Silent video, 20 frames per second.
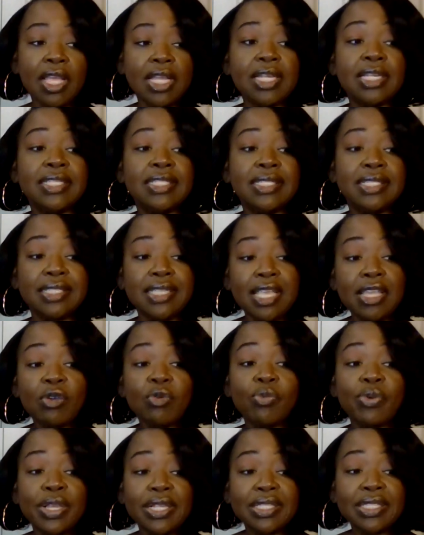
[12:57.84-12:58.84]
Seek
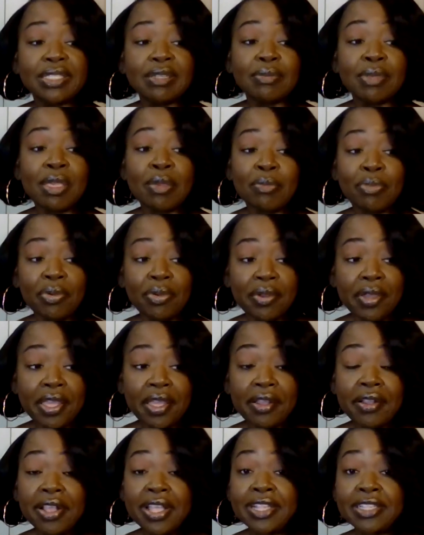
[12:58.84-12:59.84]
wisdom in
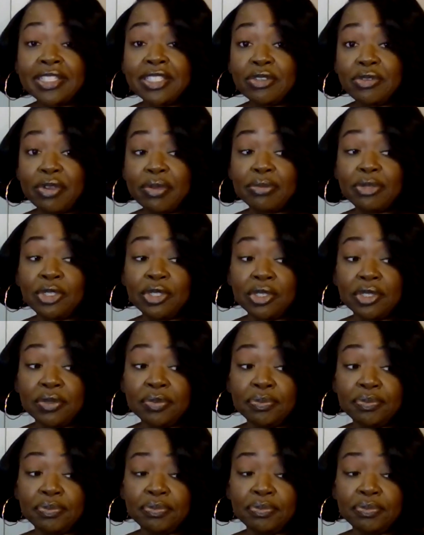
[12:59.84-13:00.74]
prayer and scripture.